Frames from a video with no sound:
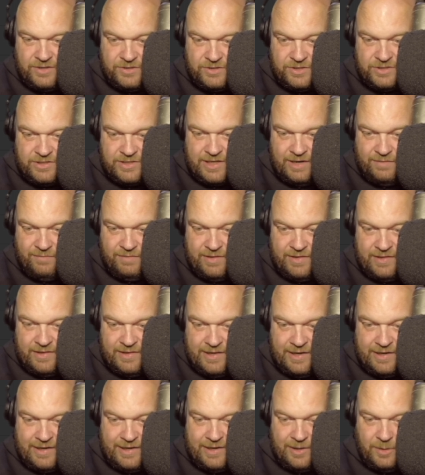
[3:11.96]
just to get rid
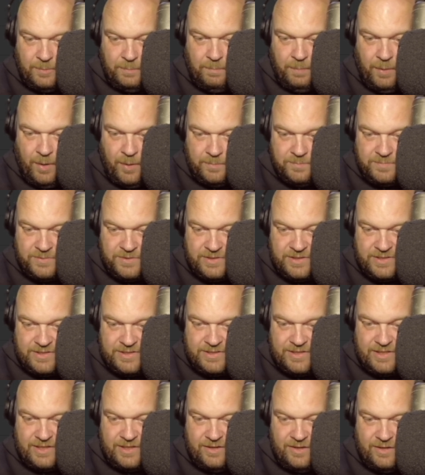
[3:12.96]
of any little pops at
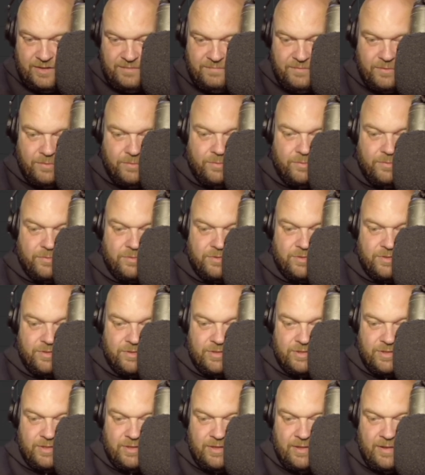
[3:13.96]
the start, of
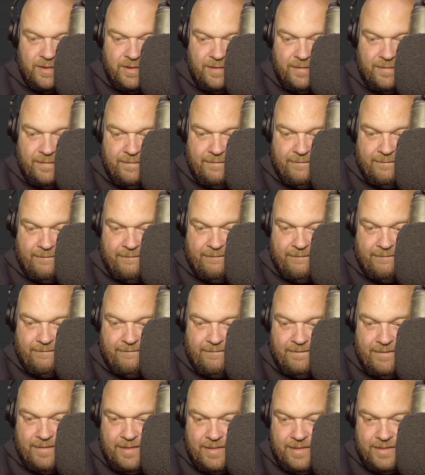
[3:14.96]
course.
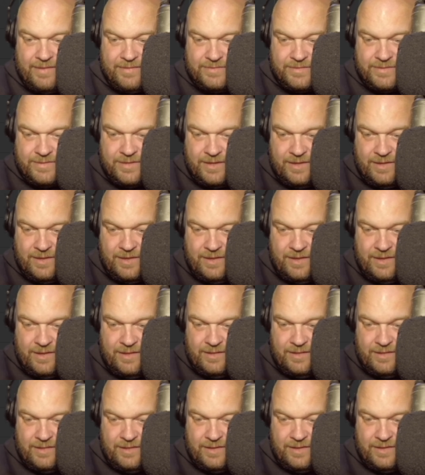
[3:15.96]
Like that.
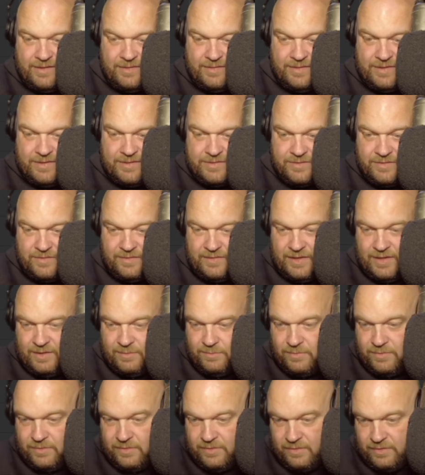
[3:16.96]
Like this on
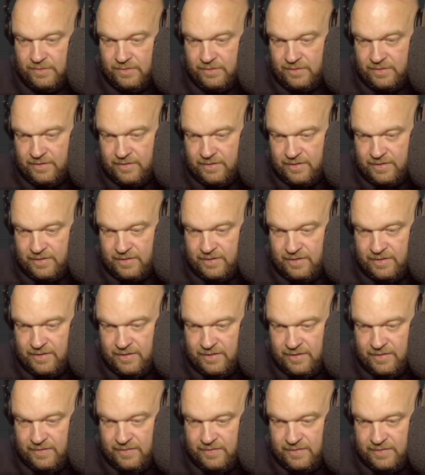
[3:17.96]
that one
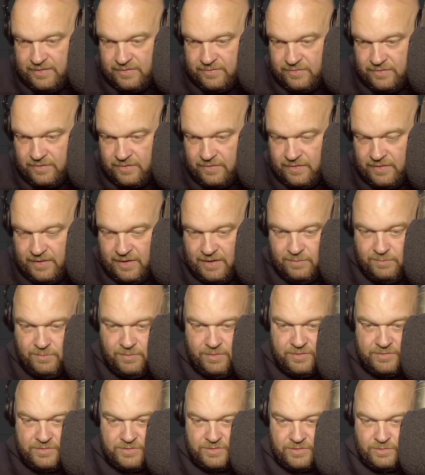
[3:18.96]
and this on
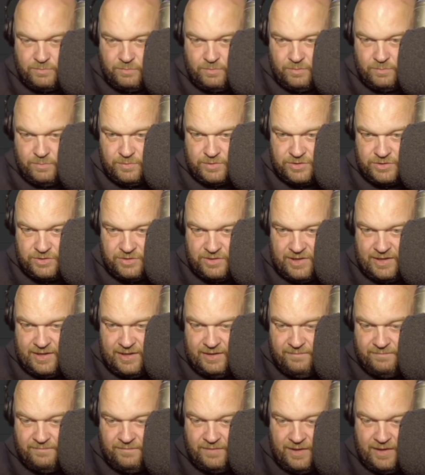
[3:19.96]
that one. So what we should
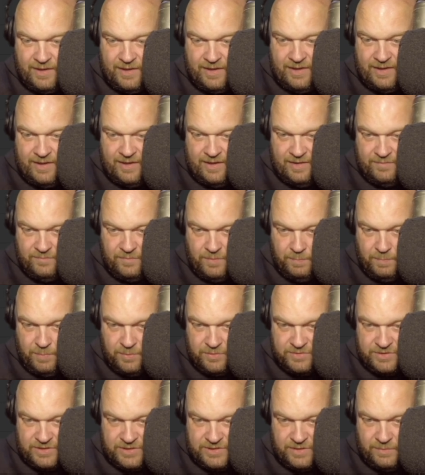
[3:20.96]
have, if we
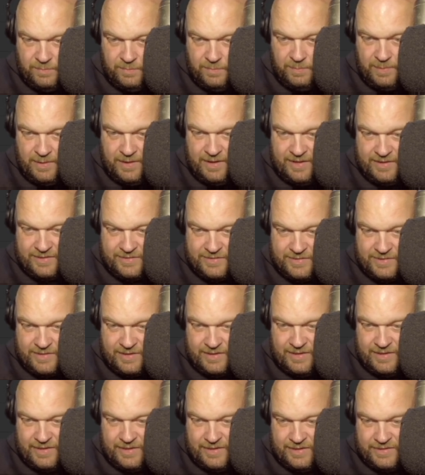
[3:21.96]
punch these up a bit,
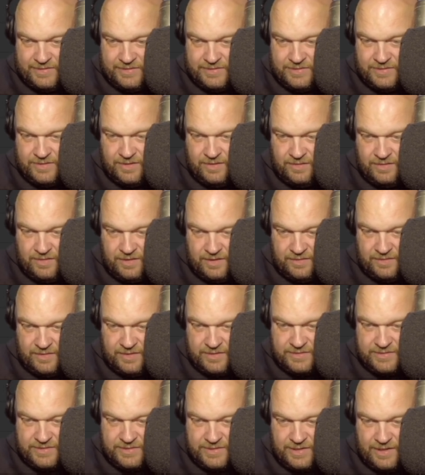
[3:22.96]
is
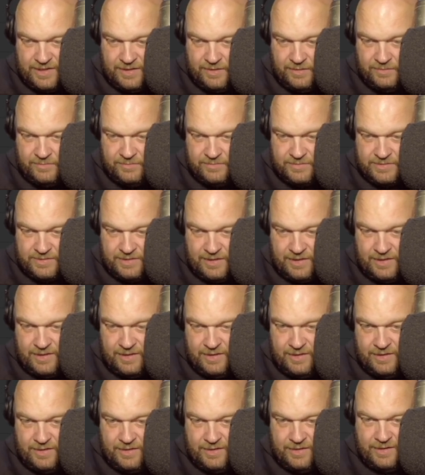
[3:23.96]
something that sounds
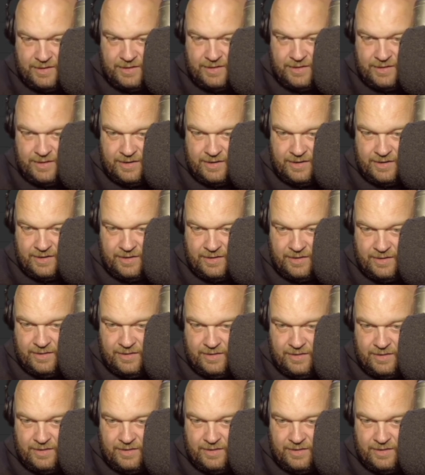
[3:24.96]
like...